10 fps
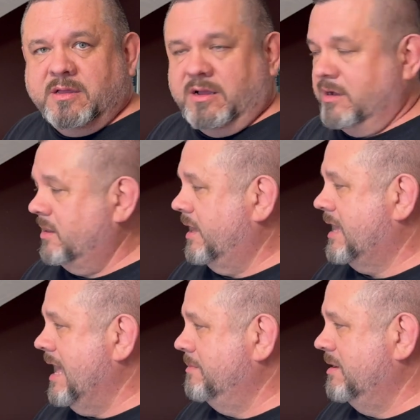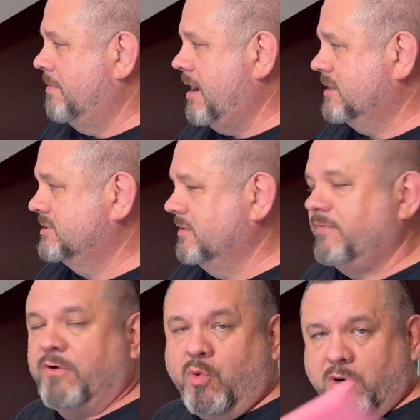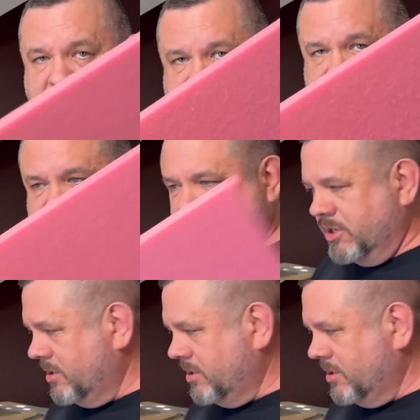They came in a box of 4 each,